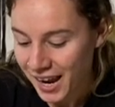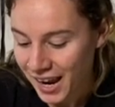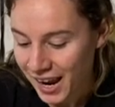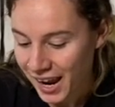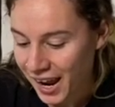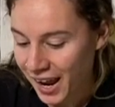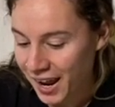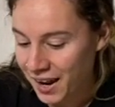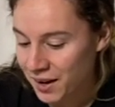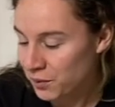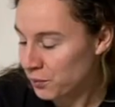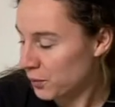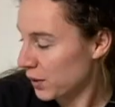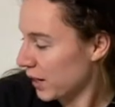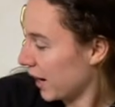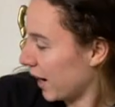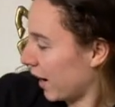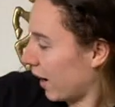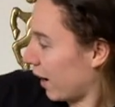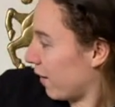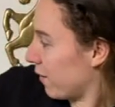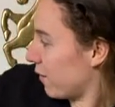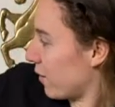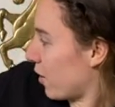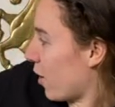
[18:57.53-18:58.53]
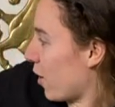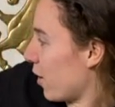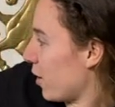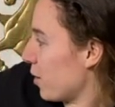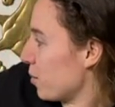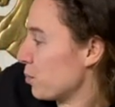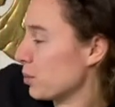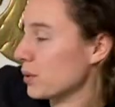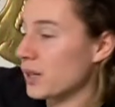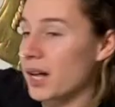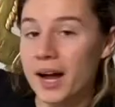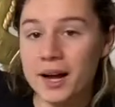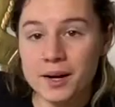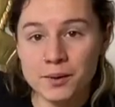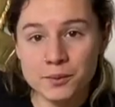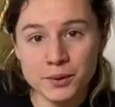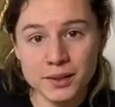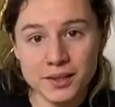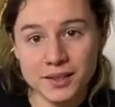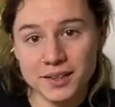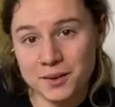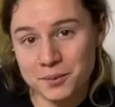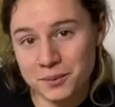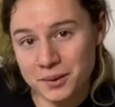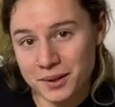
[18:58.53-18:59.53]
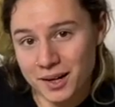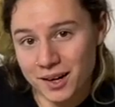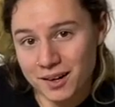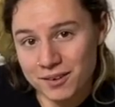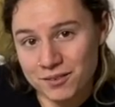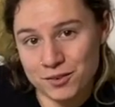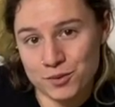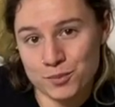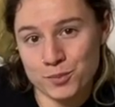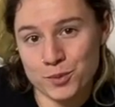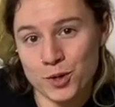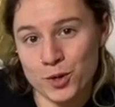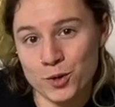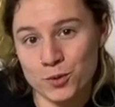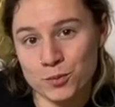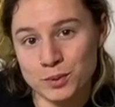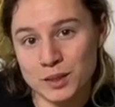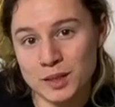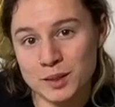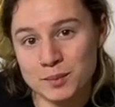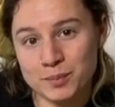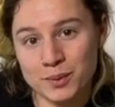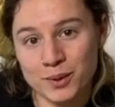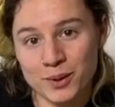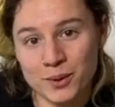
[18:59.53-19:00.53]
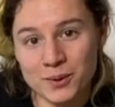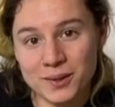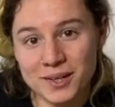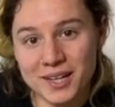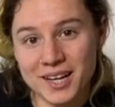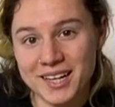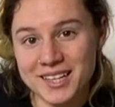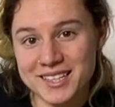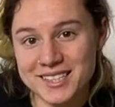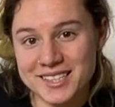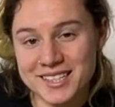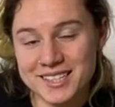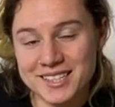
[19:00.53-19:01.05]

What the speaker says: And we have our plywood that we got from Home Depot cut to